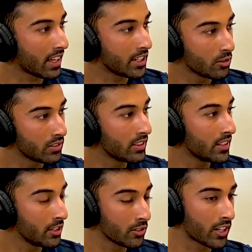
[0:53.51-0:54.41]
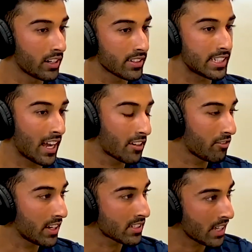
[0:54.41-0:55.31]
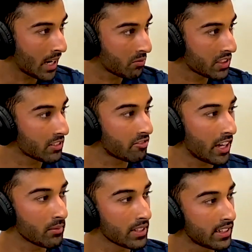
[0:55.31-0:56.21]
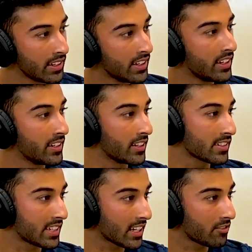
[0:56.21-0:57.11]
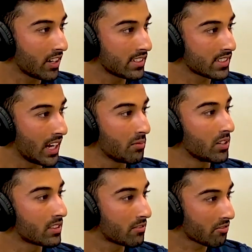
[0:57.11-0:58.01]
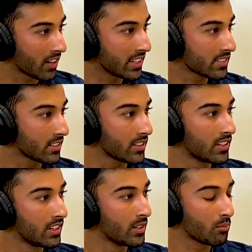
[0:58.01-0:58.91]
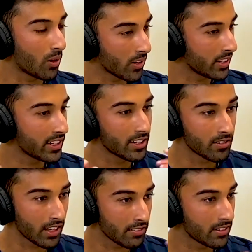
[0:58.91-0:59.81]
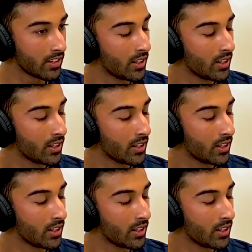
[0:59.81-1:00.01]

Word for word: You you're gonna sacrifice time with your family. You're gonna sacrifice time with friends or yeah. partying or whatever.